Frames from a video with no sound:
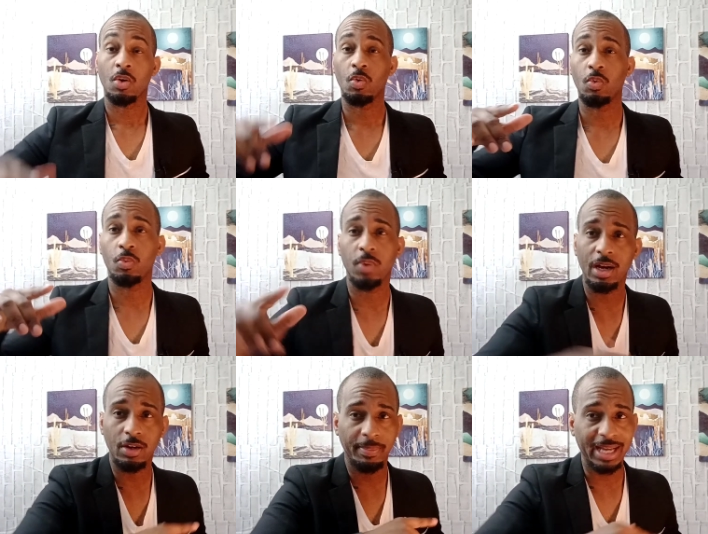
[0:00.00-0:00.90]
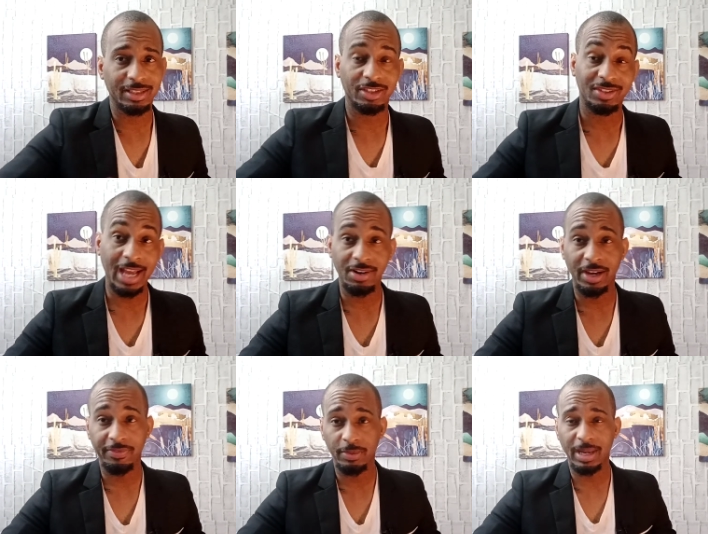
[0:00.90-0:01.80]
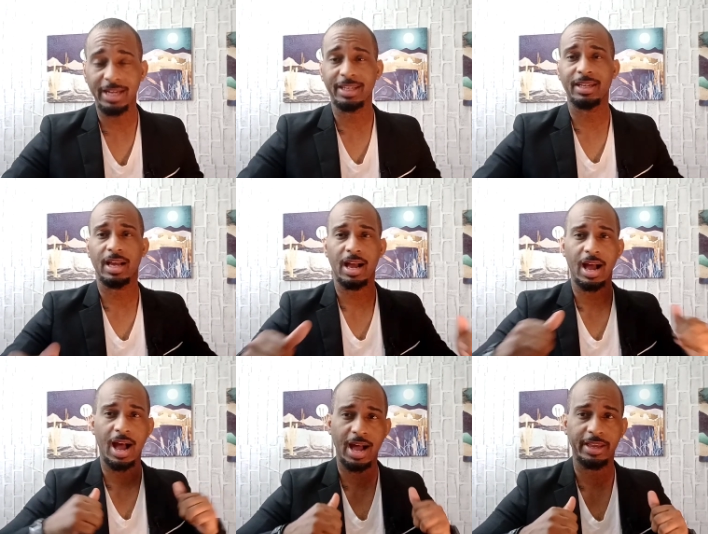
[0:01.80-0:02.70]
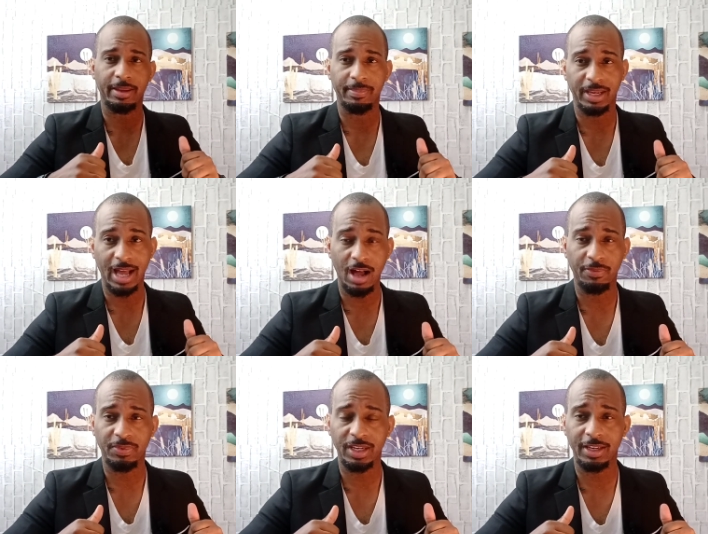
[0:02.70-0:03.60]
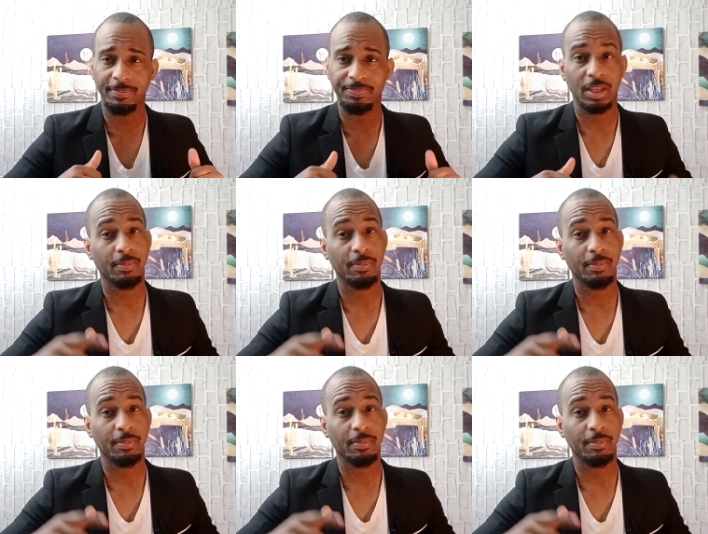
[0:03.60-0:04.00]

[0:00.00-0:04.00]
Welcome back to the channel, everybody. I am McAlphany.